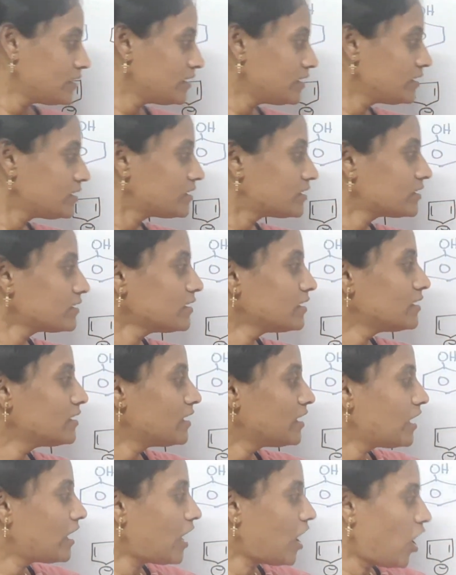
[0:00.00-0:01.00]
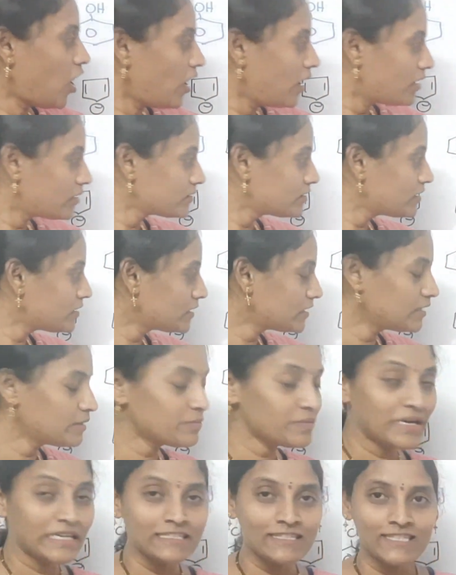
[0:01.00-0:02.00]
Here,
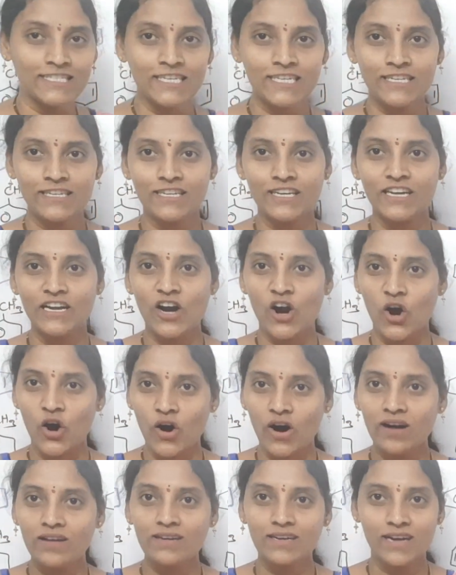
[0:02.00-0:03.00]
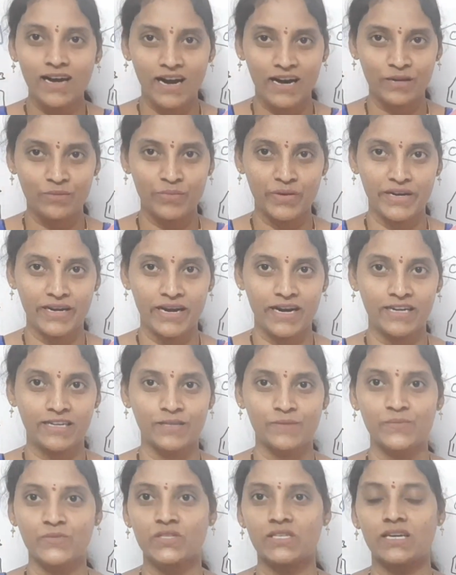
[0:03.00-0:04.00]
in benzene ring, all carbon
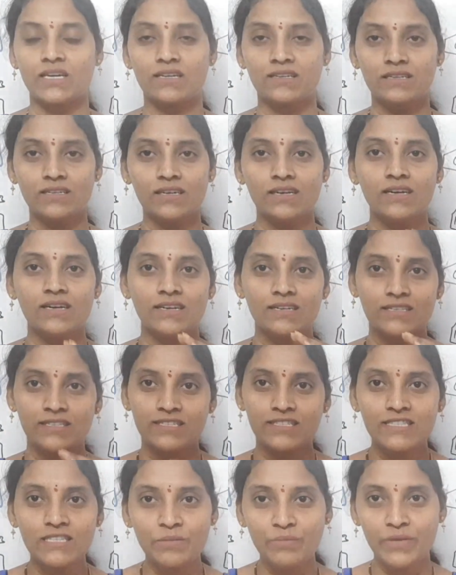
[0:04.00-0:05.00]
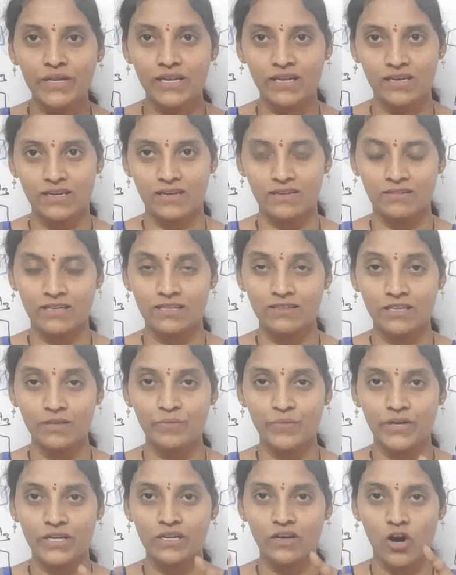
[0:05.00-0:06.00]
atoms are similar,
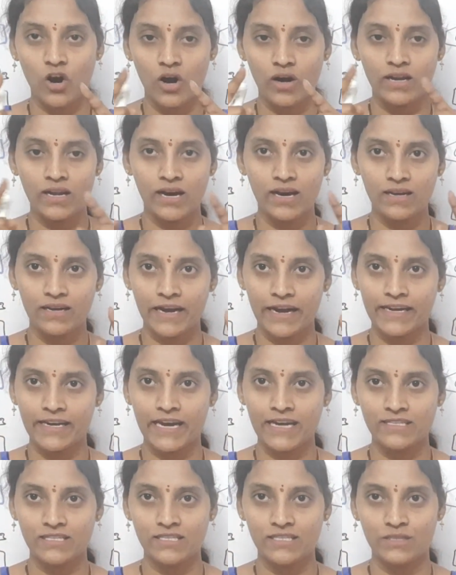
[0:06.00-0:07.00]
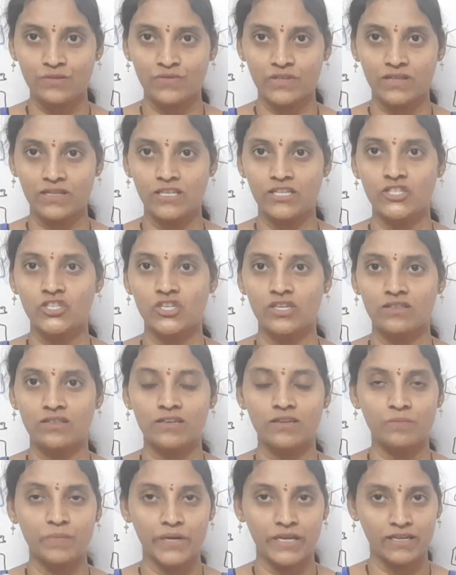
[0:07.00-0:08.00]
nothing but all are attaches with each
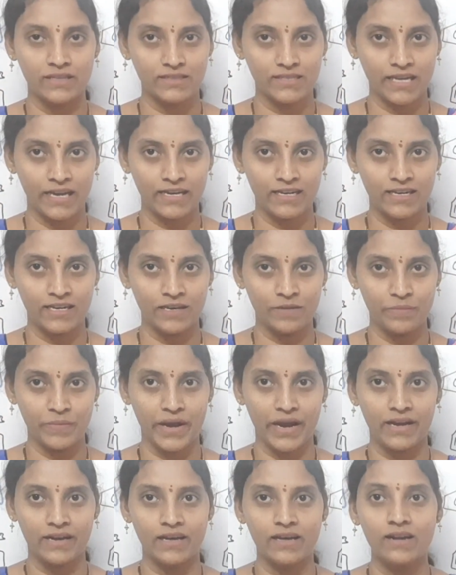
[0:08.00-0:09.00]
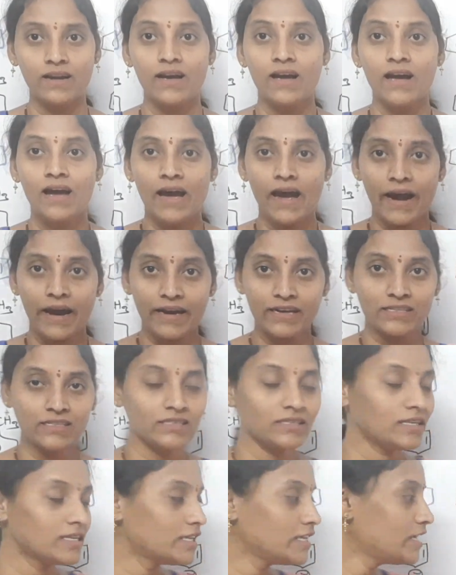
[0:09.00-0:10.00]
other by a cyclic manner,
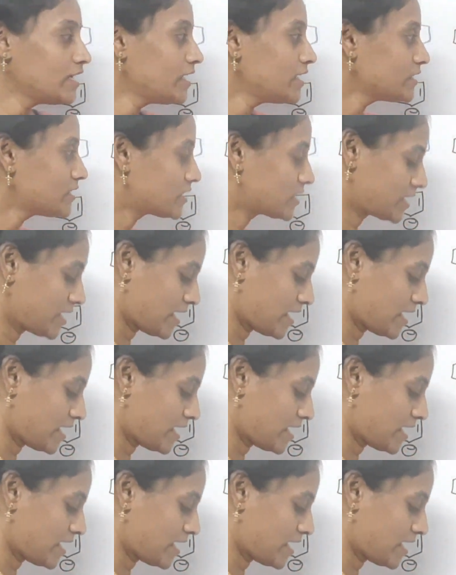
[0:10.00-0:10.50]
and each